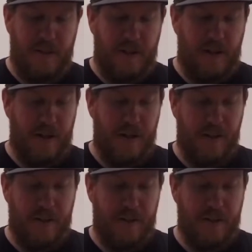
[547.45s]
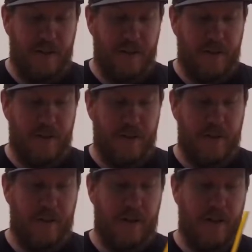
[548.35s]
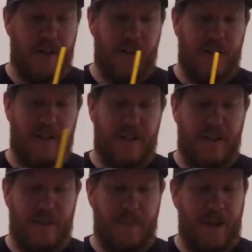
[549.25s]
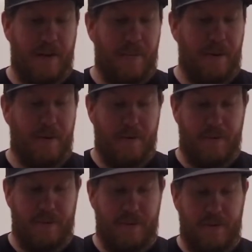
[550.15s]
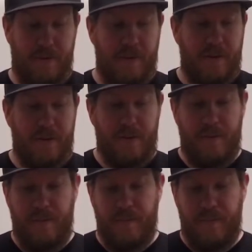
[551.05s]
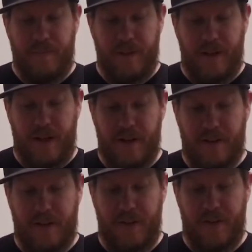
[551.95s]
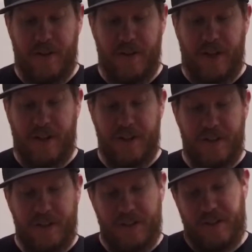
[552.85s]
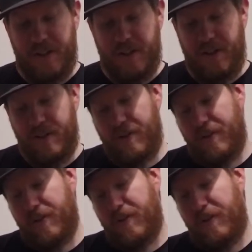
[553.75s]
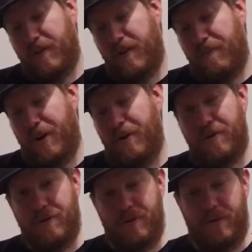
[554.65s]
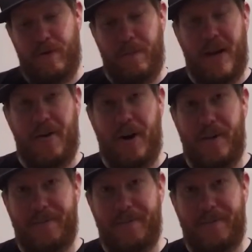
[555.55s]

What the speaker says: And yes, it is a spare pole, and it's got instructions, pole repairer.